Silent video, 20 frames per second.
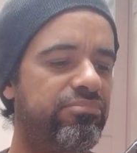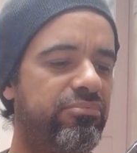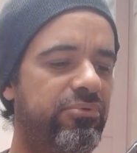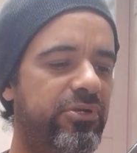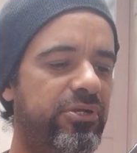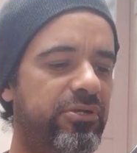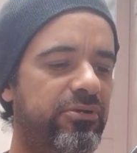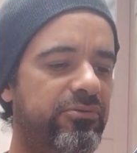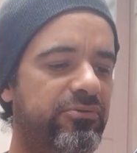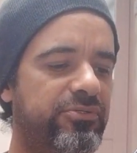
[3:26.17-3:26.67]

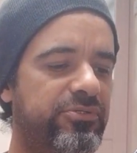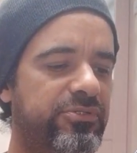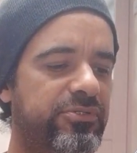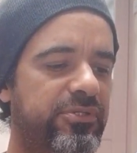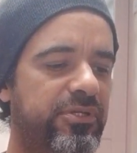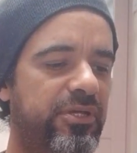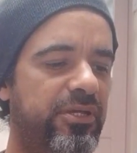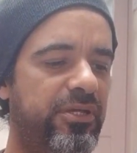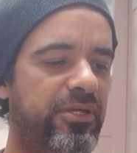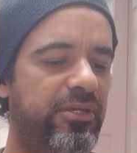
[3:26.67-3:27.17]
what
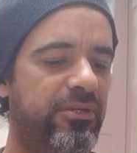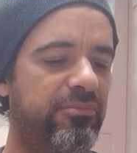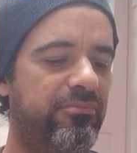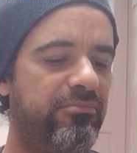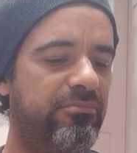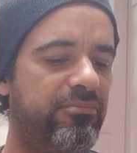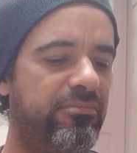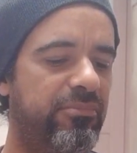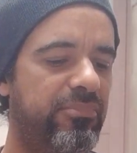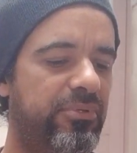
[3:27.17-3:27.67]
else?
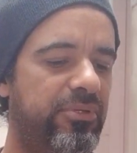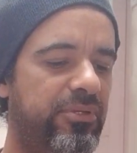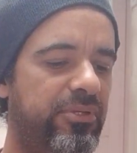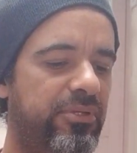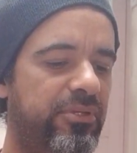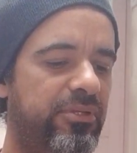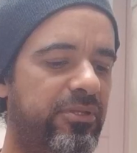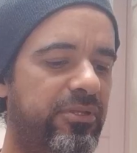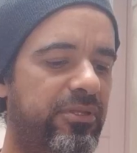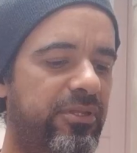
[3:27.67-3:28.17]

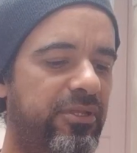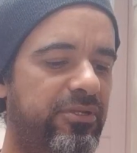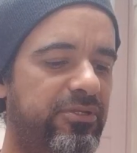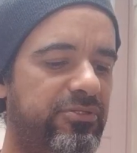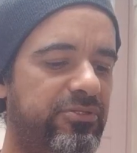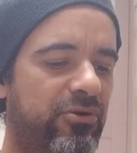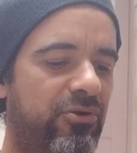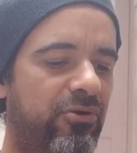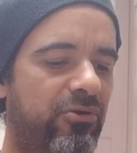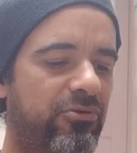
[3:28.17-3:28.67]

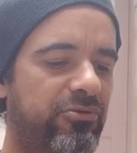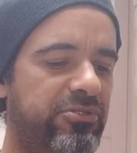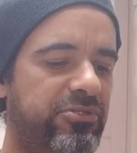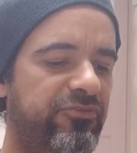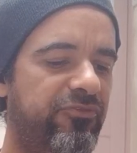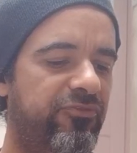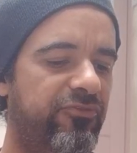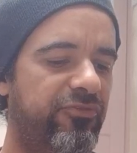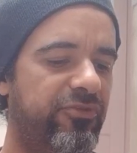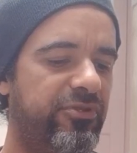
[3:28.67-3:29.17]
There's all
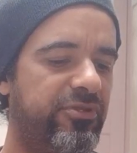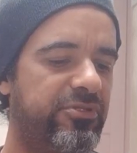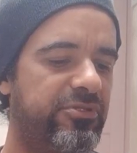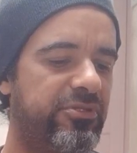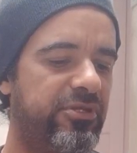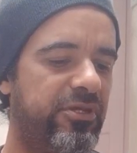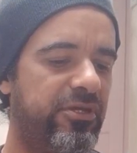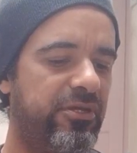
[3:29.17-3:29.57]
different